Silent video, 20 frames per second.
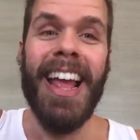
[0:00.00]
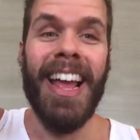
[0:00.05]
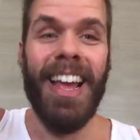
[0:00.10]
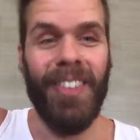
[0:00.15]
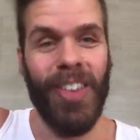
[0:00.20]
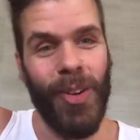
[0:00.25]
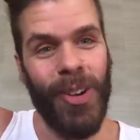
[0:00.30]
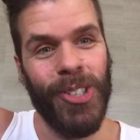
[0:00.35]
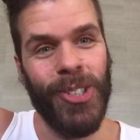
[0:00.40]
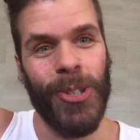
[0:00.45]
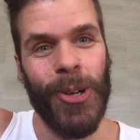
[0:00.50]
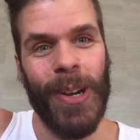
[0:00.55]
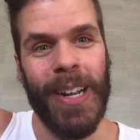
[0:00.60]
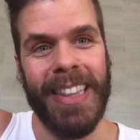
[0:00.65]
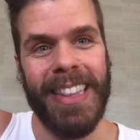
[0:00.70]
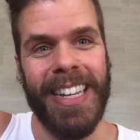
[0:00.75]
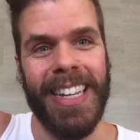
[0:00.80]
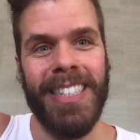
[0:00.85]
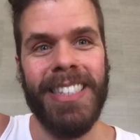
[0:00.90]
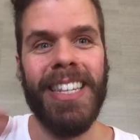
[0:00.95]
If you
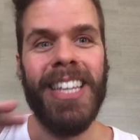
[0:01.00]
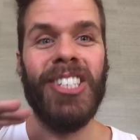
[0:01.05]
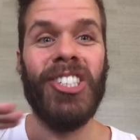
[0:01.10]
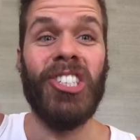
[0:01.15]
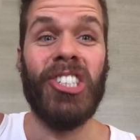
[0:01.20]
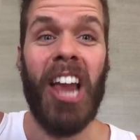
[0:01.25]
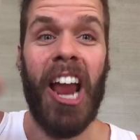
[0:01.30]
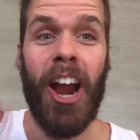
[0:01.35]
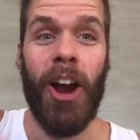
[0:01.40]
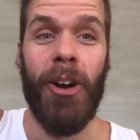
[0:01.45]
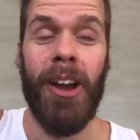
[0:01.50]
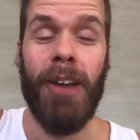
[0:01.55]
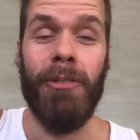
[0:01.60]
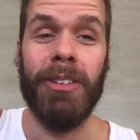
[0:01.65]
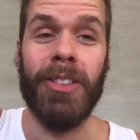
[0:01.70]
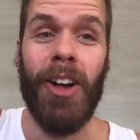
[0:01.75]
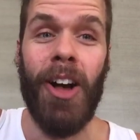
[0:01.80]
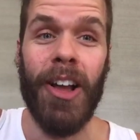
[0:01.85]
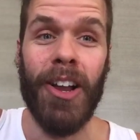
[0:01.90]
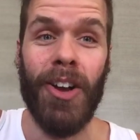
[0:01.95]
enjoyed this, share it
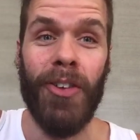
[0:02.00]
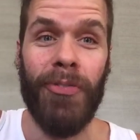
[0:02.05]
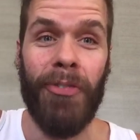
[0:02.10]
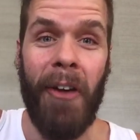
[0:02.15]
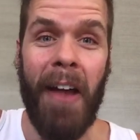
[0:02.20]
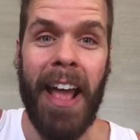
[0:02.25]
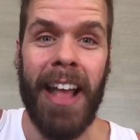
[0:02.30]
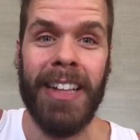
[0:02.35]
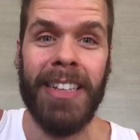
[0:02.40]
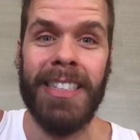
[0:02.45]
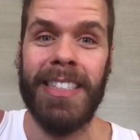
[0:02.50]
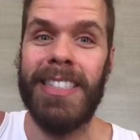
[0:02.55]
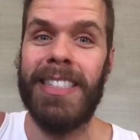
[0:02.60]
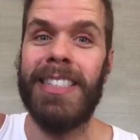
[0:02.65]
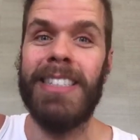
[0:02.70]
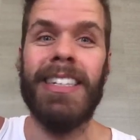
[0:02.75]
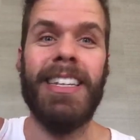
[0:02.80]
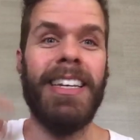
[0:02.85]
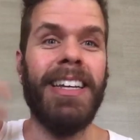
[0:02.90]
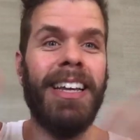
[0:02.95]
with all your
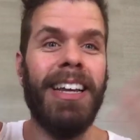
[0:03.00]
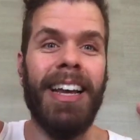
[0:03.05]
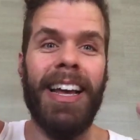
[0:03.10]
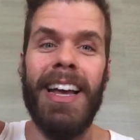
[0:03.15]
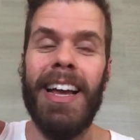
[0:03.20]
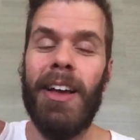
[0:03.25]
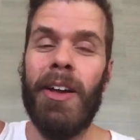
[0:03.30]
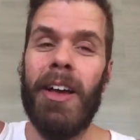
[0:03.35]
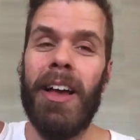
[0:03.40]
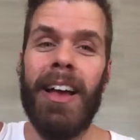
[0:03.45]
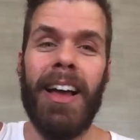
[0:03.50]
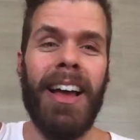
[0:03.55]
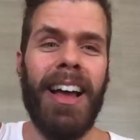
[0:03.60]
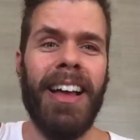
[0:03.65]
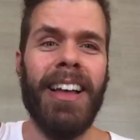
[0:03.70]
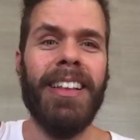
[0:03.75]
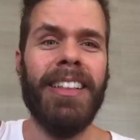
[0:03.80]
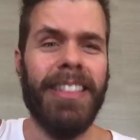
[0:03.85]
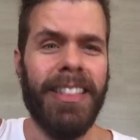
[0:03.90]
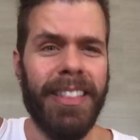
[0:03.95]
friends.
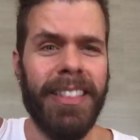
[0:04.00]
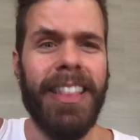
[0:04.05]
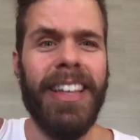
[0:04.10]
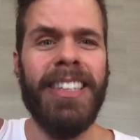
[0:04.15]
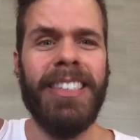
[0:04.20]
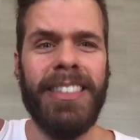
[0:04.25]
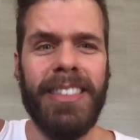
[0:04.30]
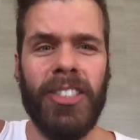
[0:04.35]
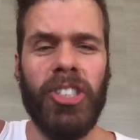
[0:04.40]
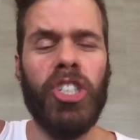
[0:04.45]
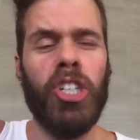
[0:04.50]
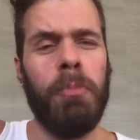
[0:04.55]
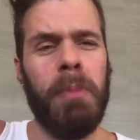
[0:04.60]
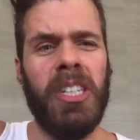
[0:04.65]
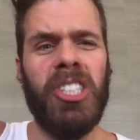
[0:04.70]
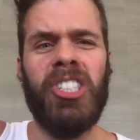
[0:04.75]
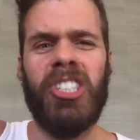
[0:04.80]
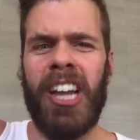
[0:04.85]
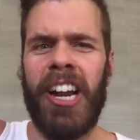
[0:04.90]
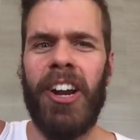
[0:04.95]
This should
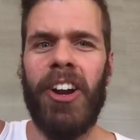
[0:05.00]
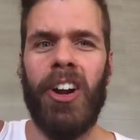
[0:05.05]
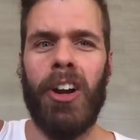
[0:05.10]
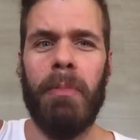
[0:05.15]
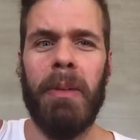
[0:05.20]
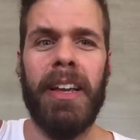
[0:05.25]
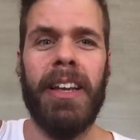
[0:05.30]
be shared